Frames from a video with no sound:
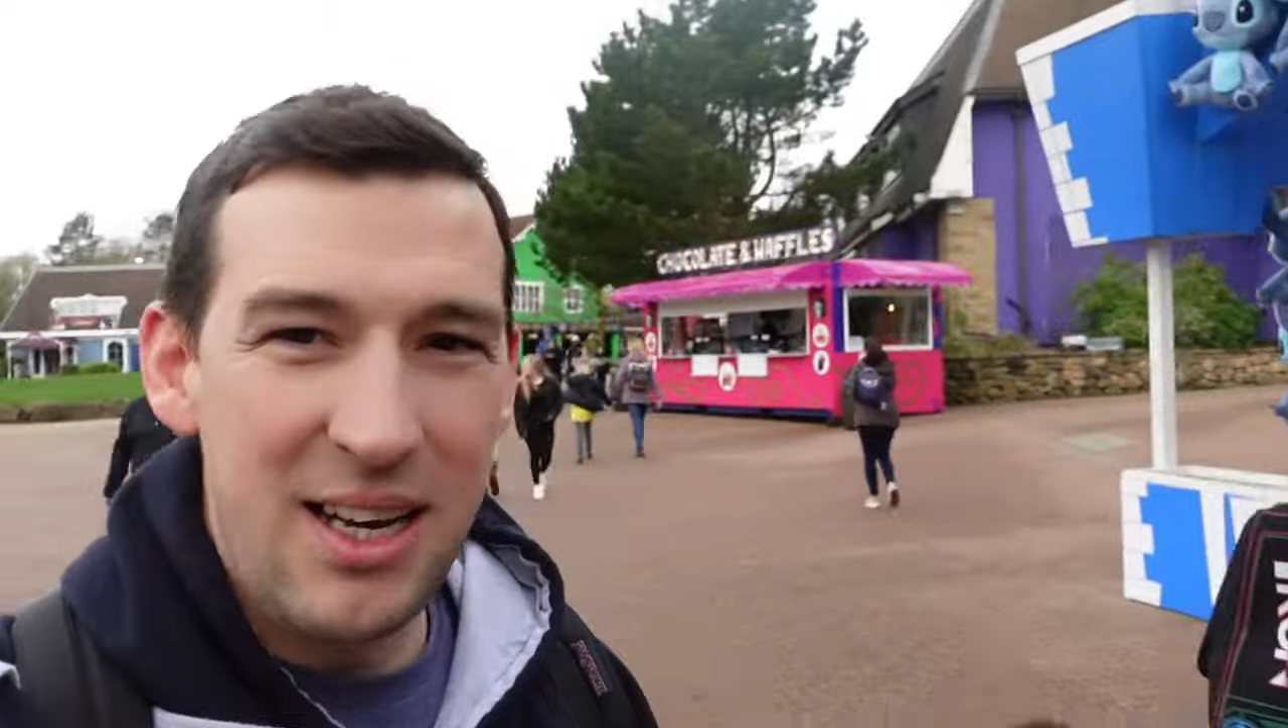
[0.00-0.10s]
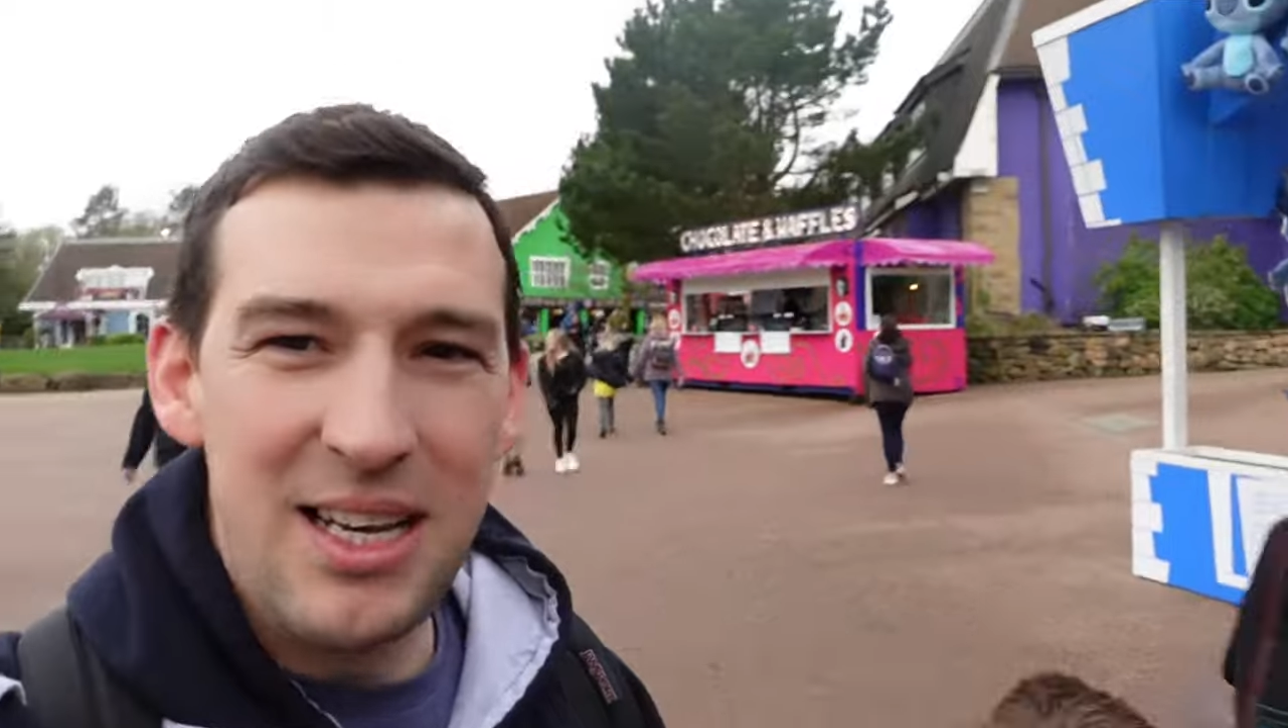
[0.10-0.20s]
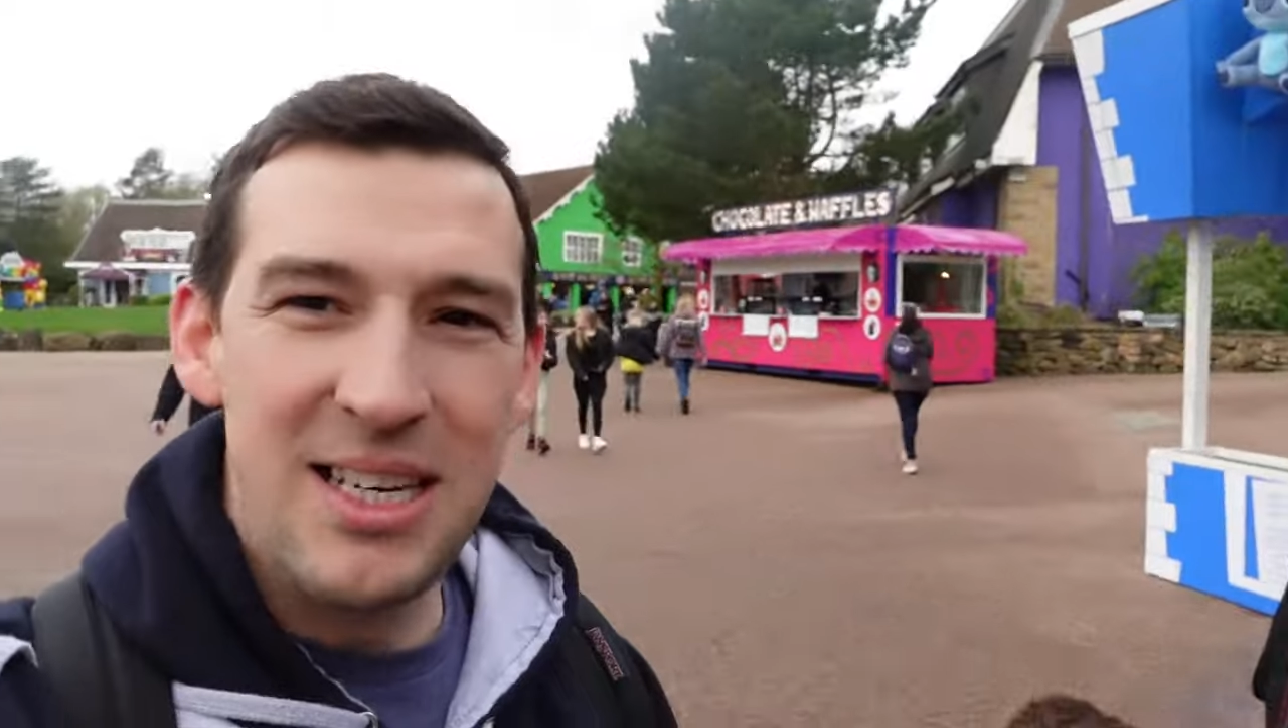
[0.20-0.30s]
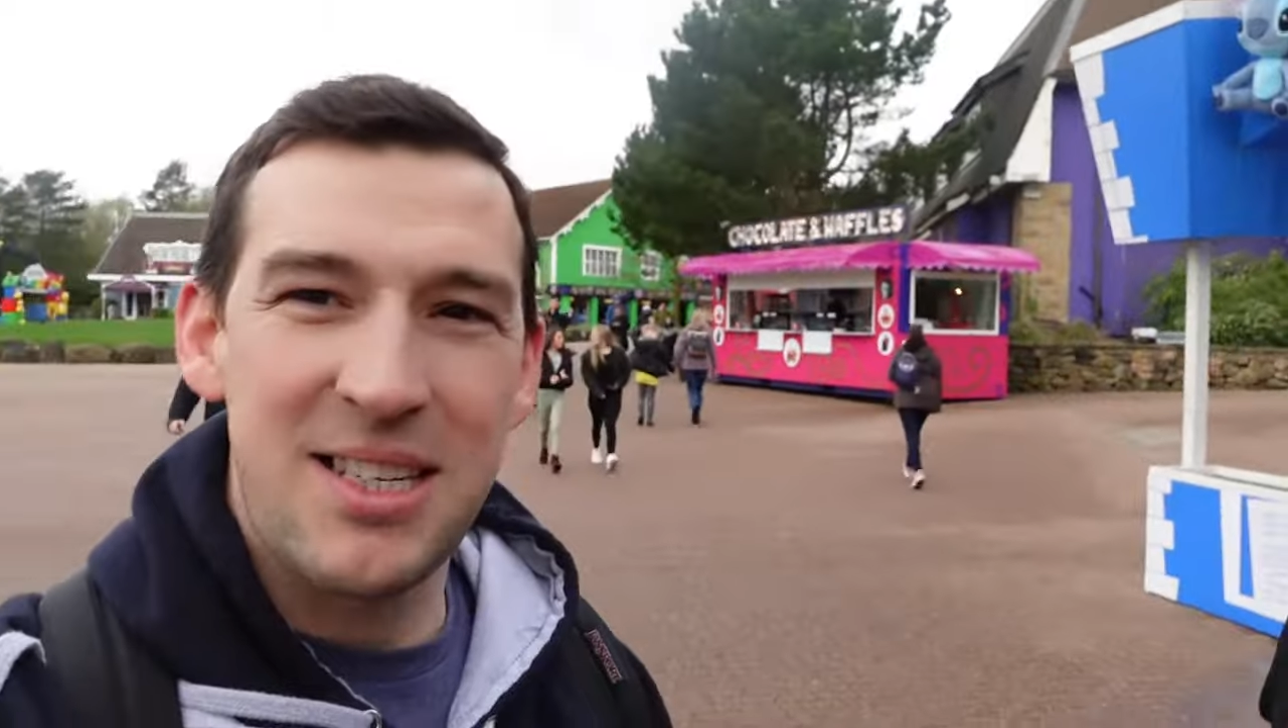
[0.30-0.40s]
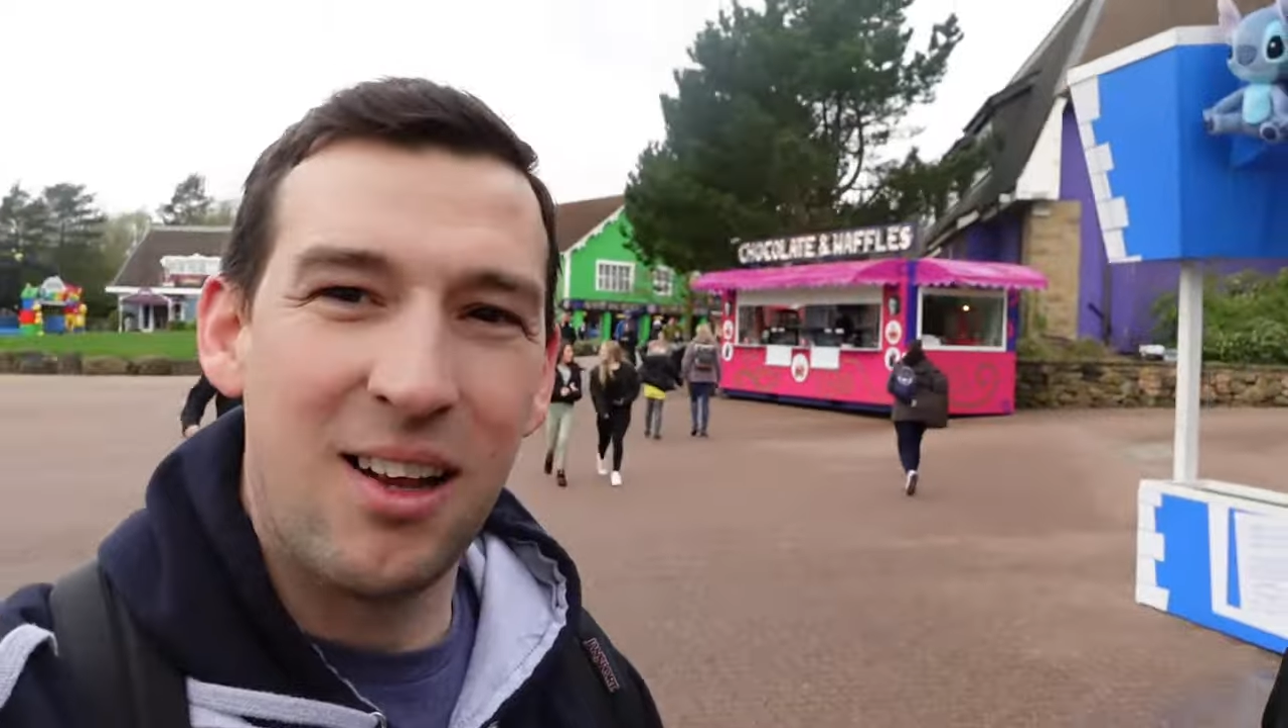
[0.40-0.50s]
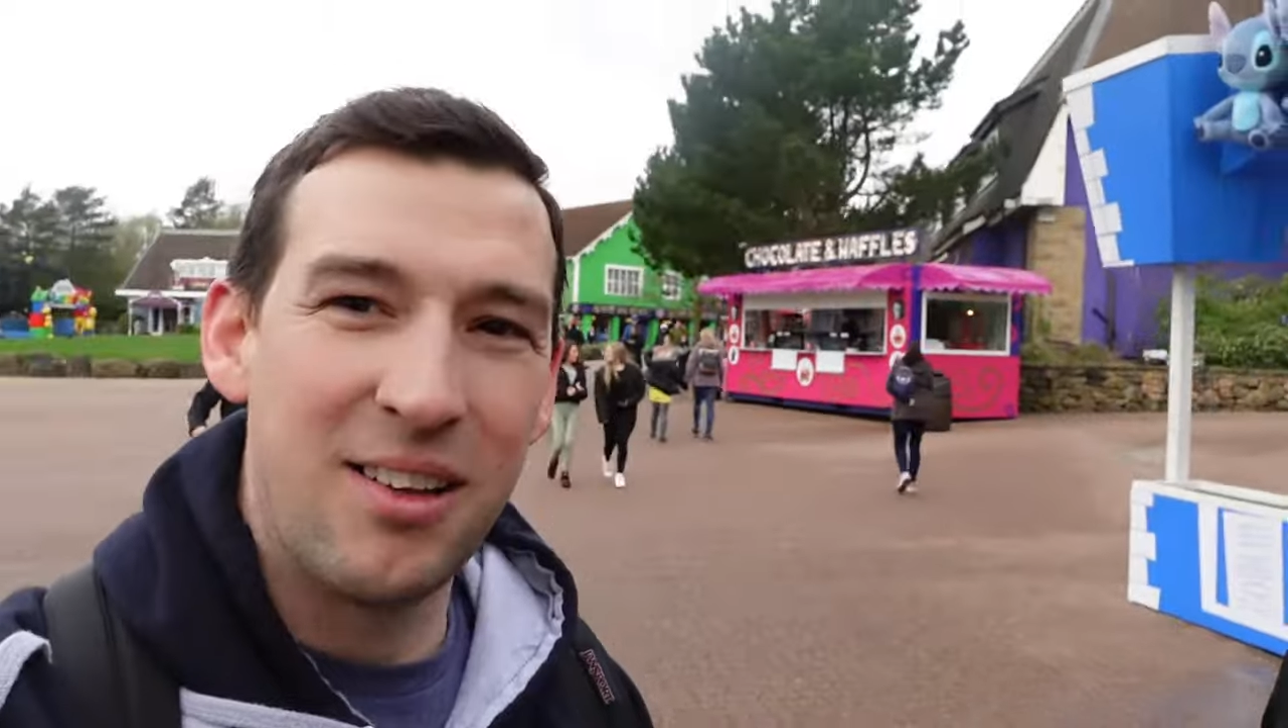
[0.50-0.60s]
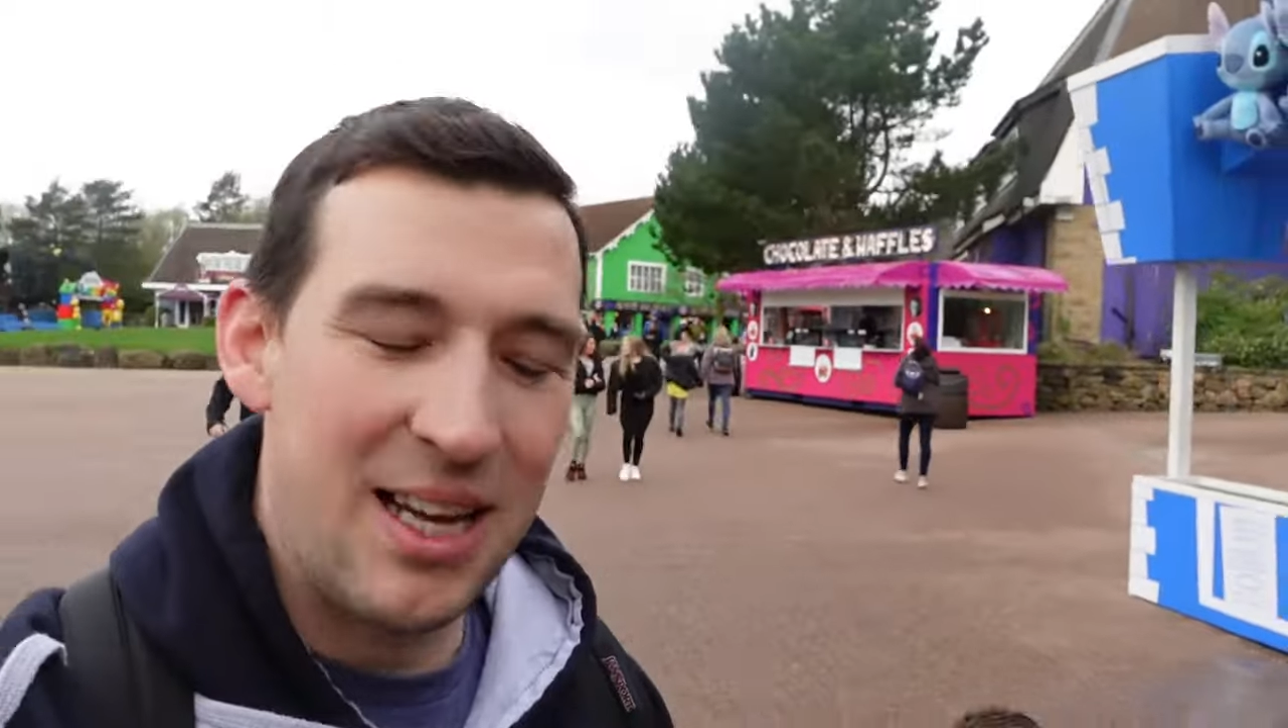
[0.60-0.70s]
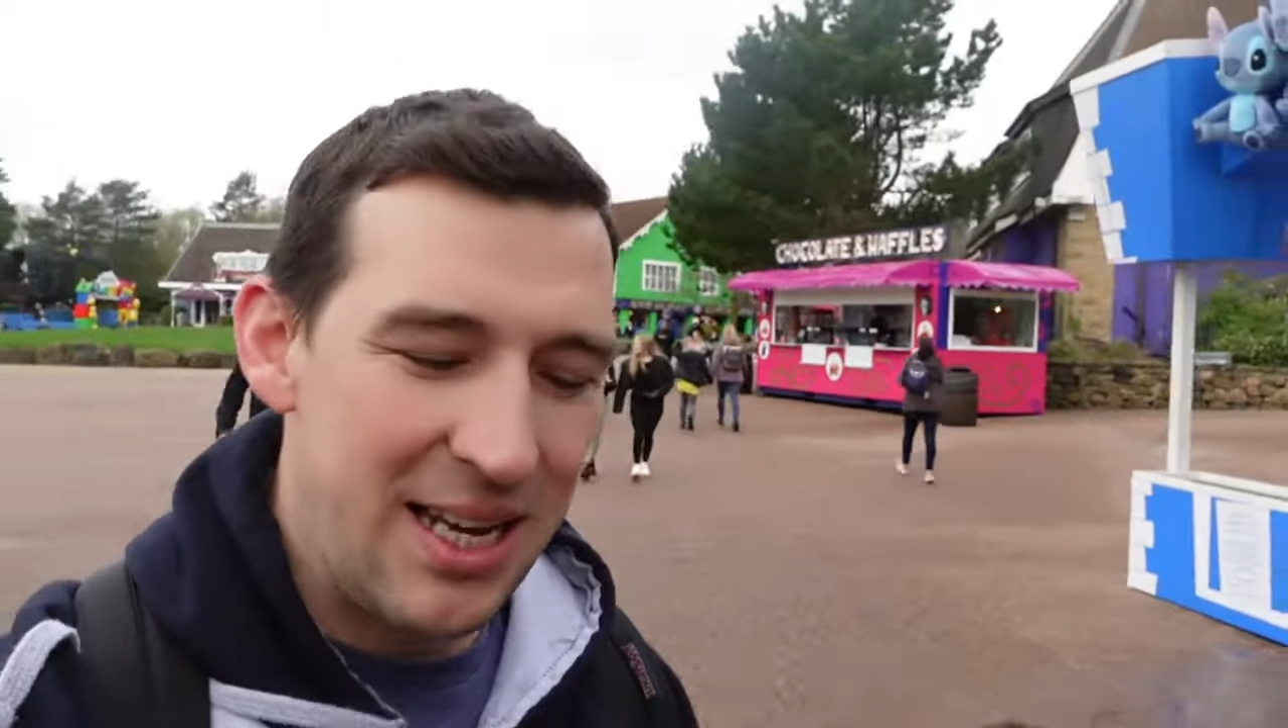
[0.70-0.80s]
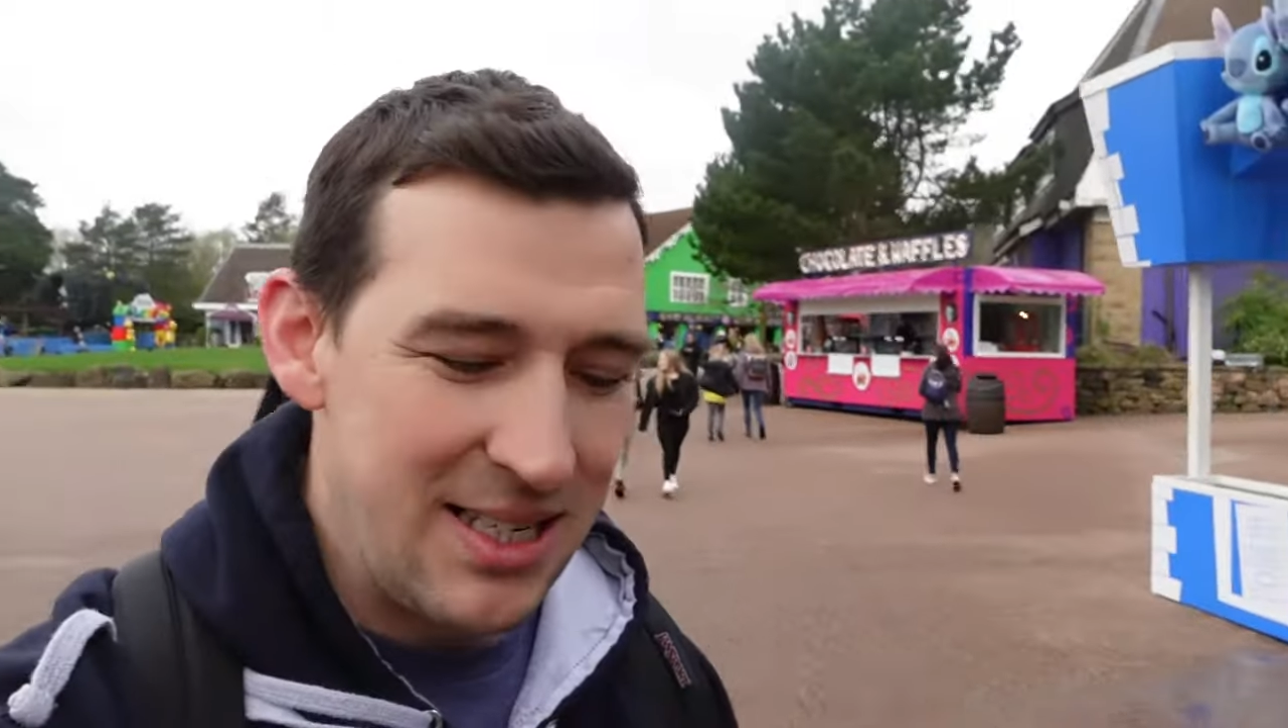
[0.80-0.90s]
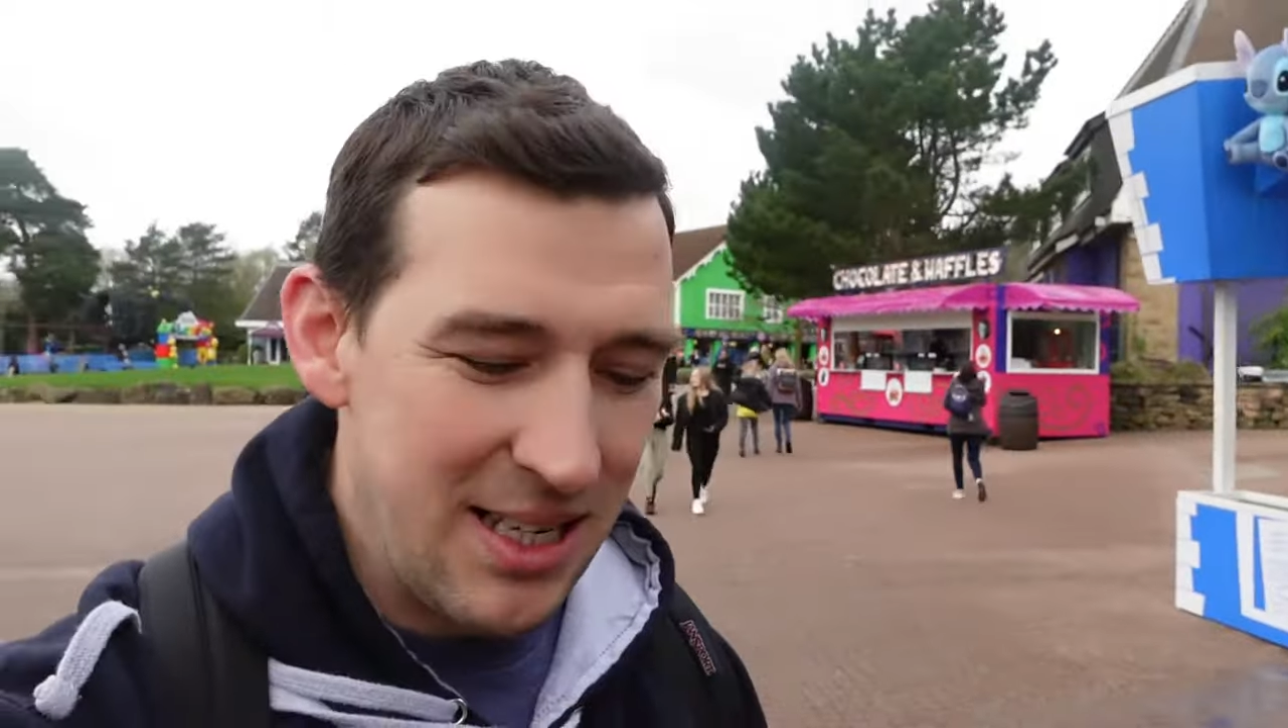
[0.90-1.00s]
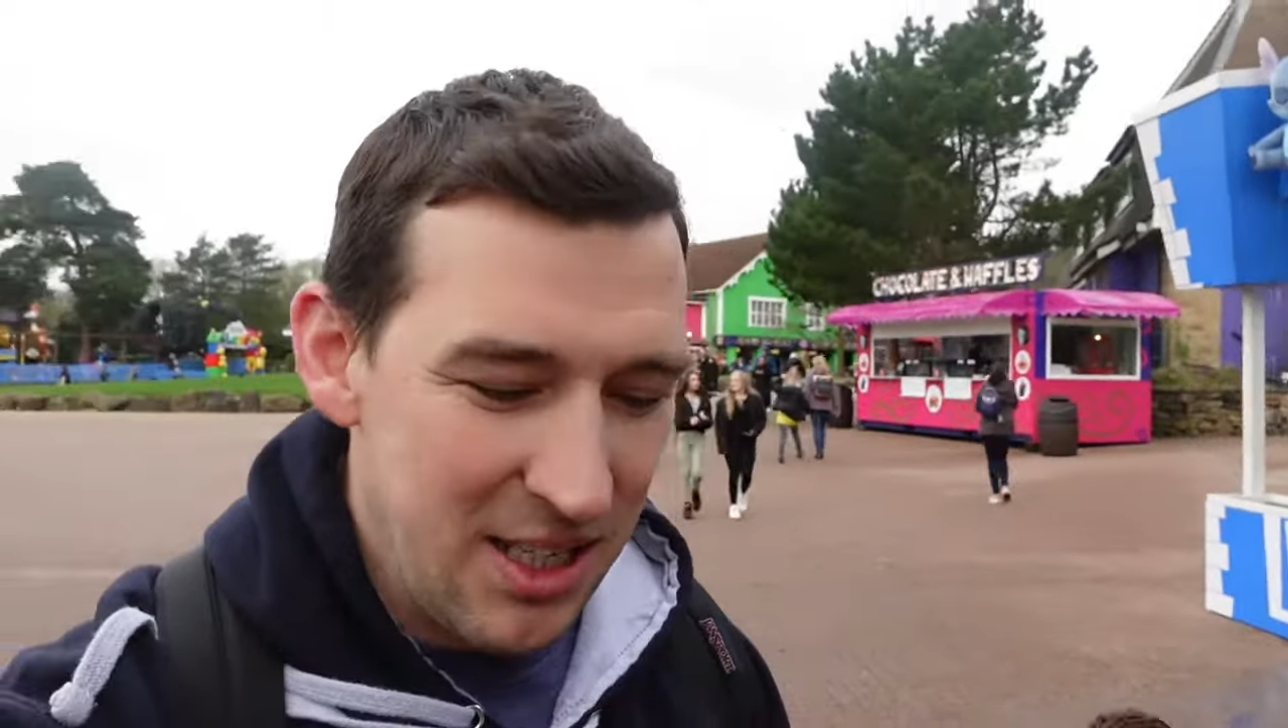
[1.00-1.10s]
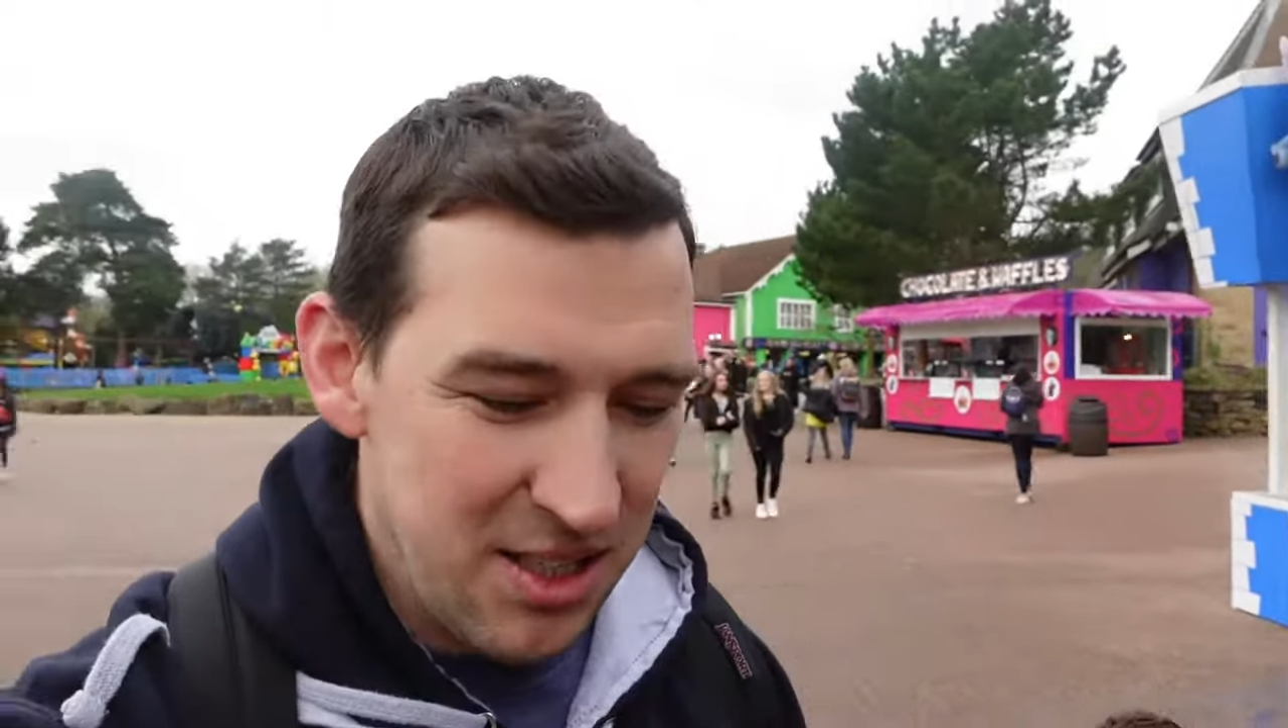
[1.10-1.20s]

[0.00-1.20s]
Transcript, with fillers: in Easter holidays,